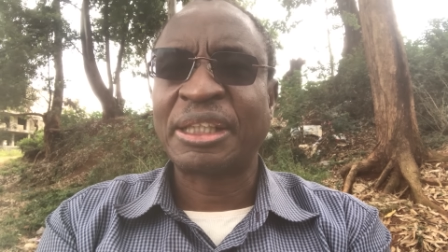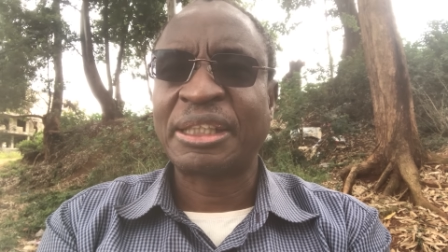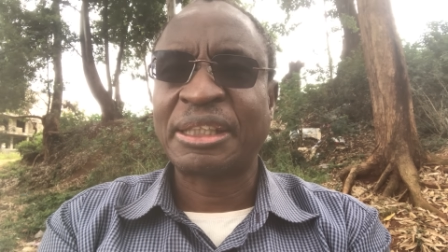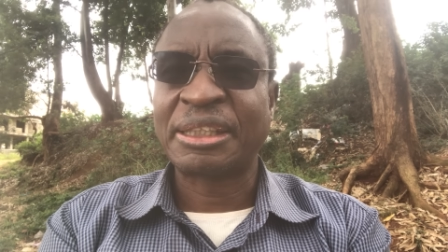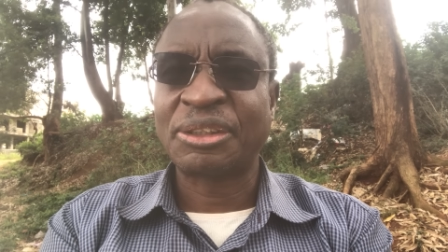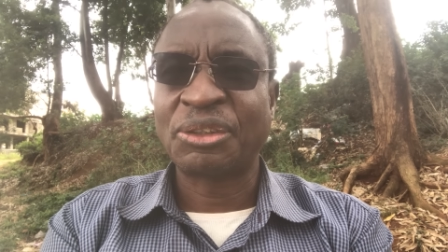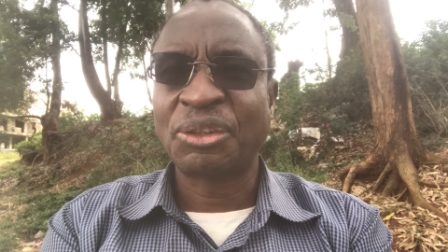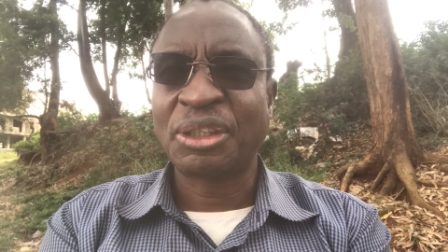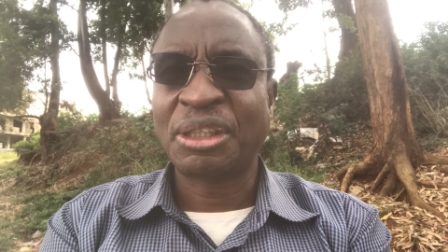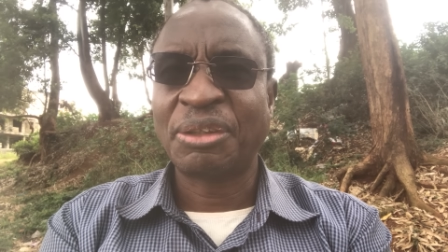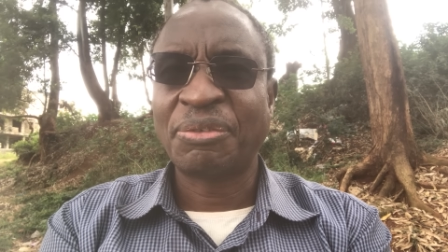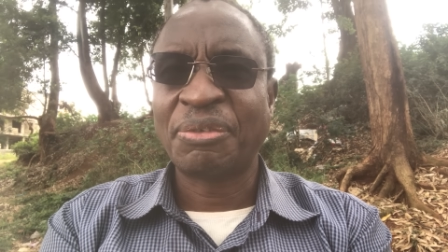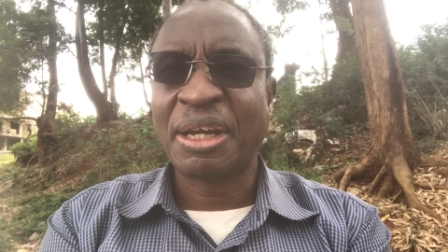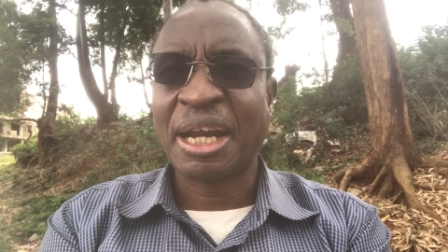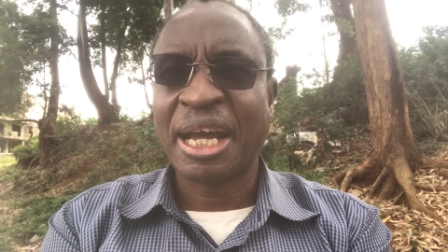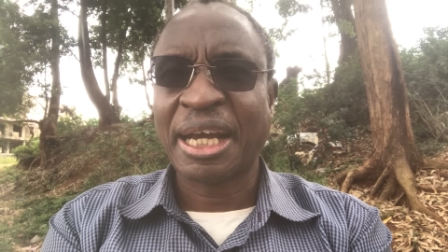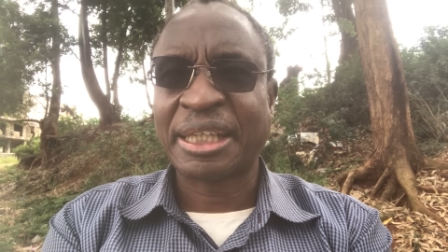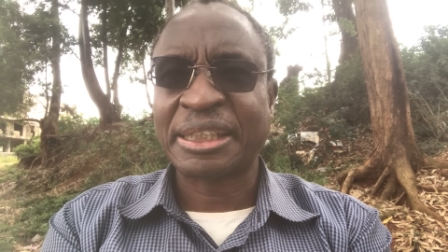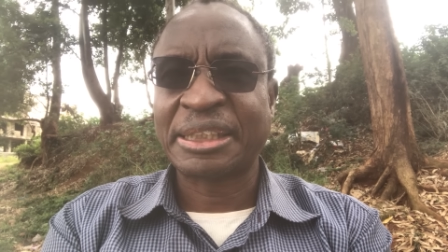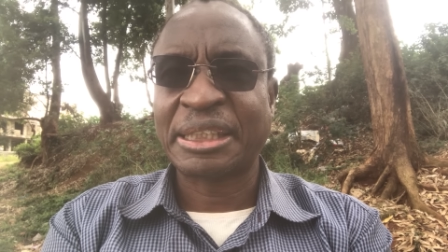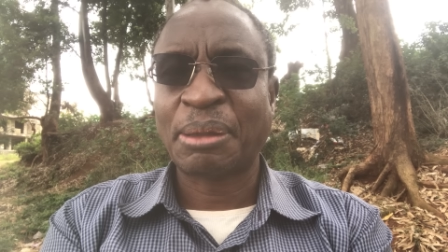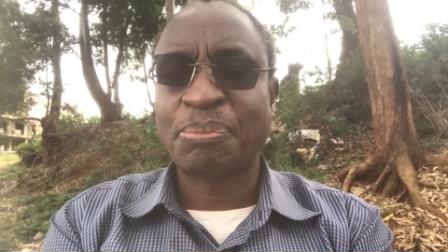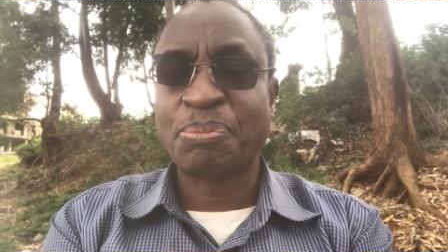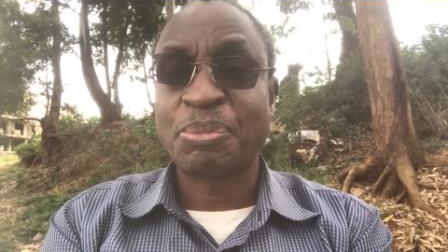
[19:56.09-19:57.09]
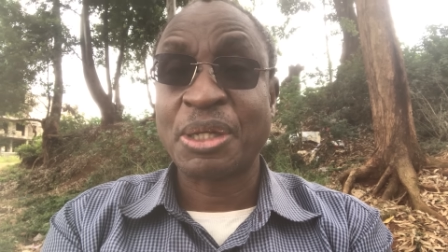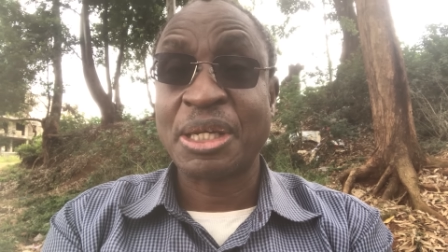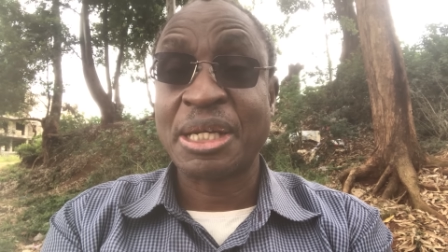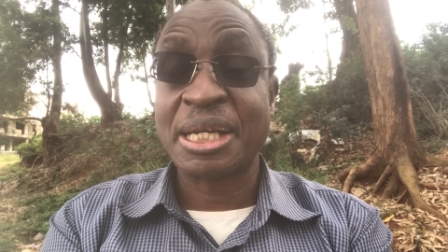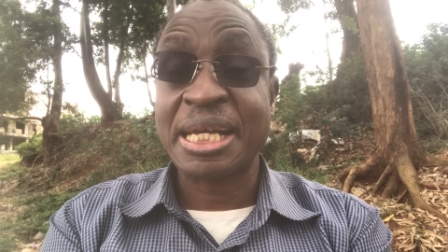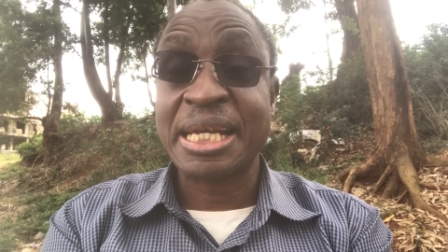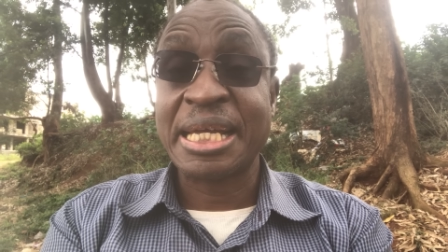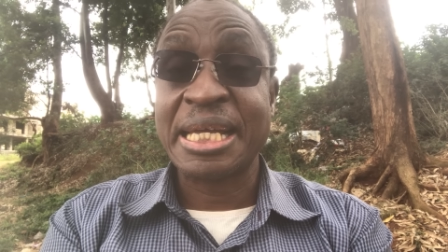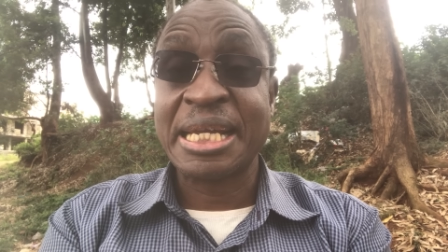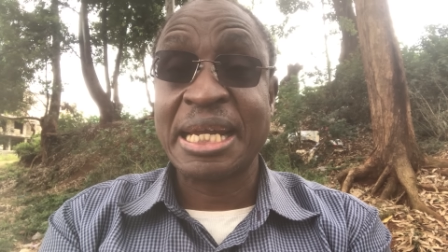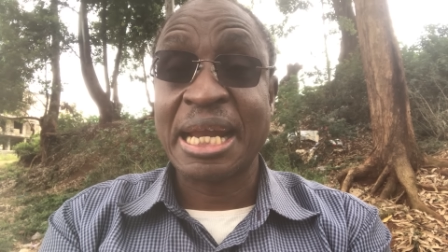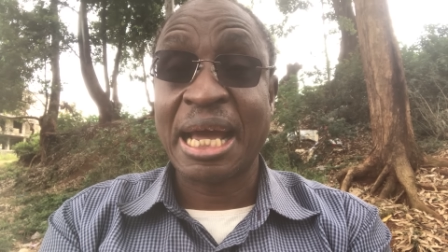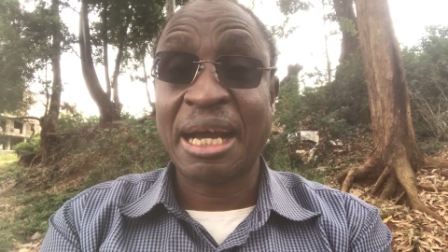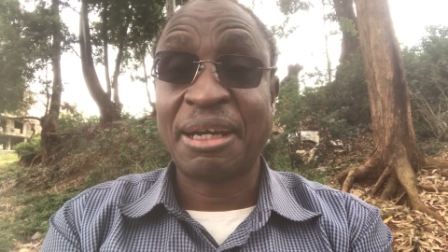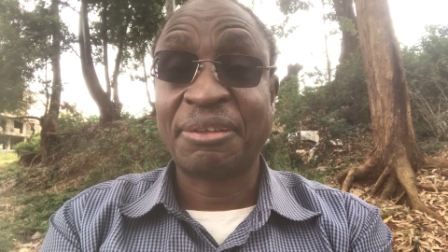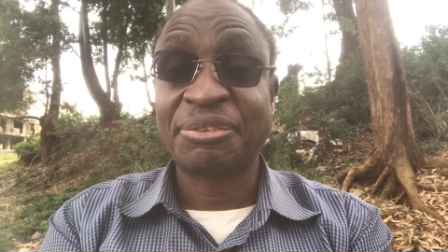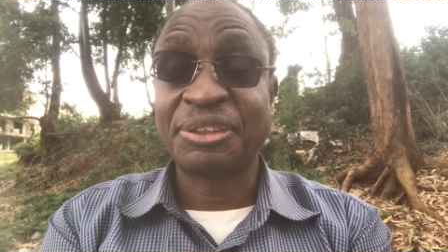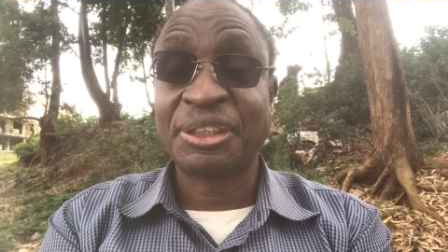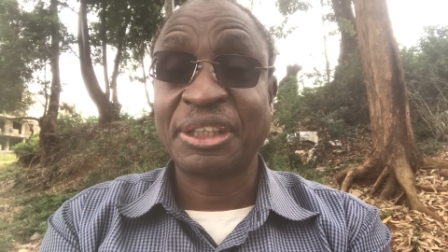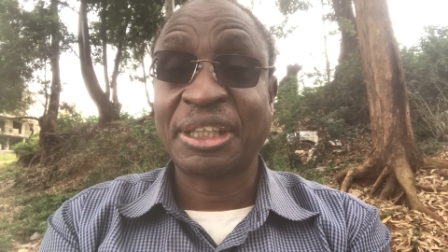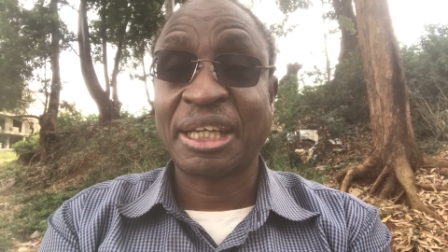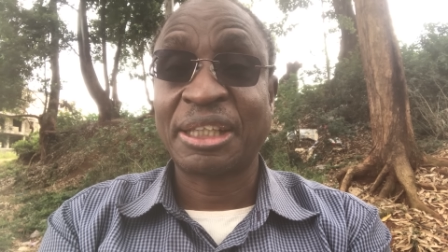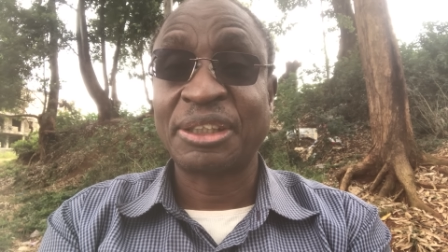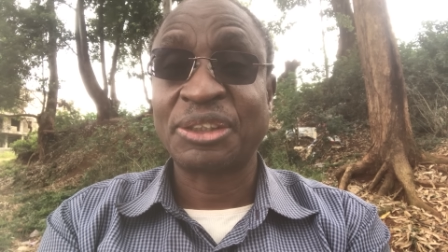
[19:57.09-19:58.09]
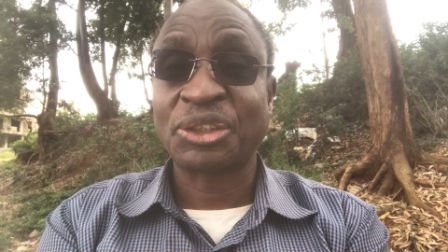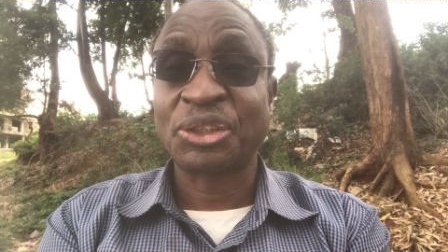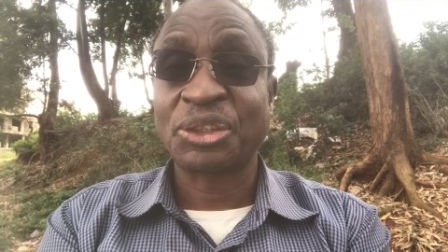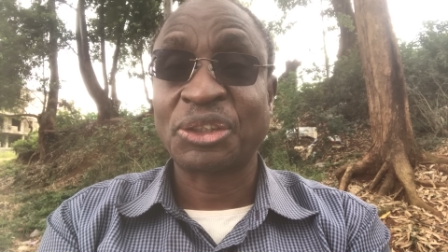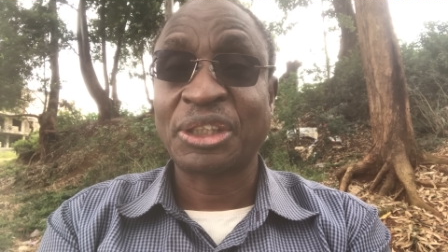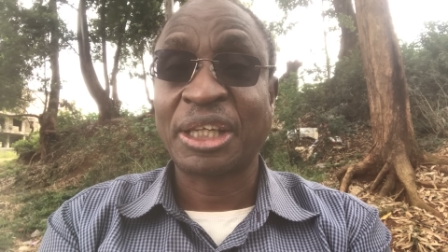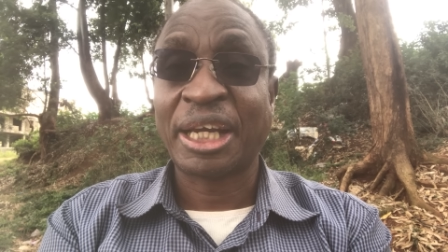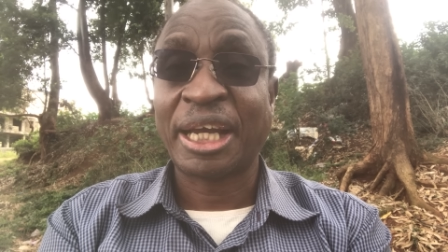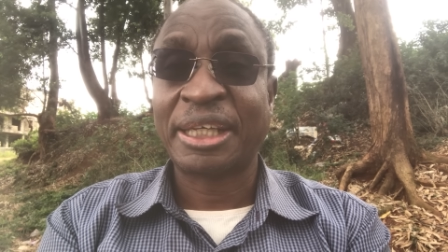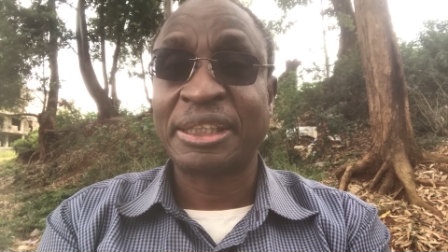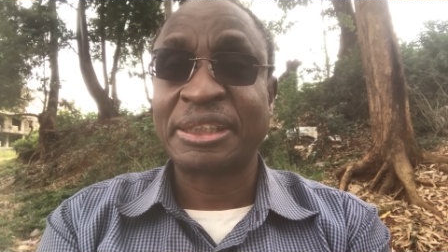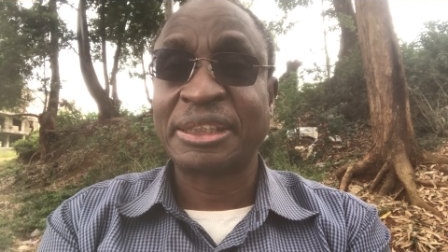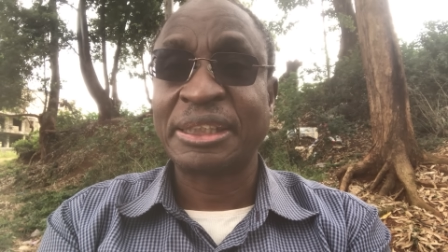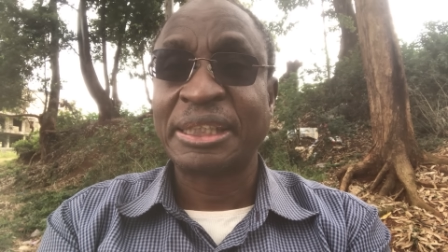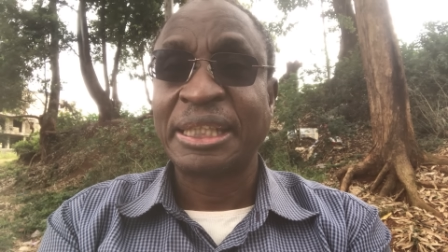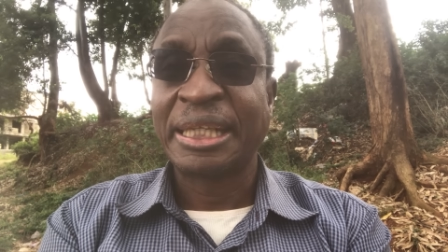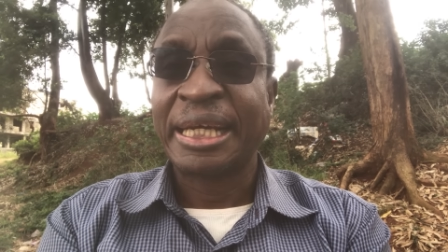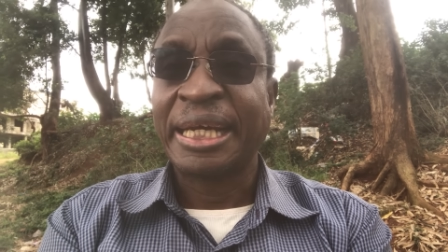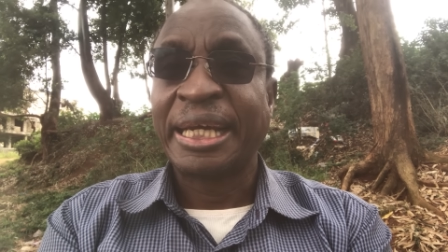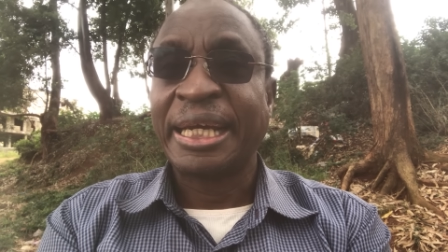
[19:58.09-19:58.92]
it is not even accepted in African society,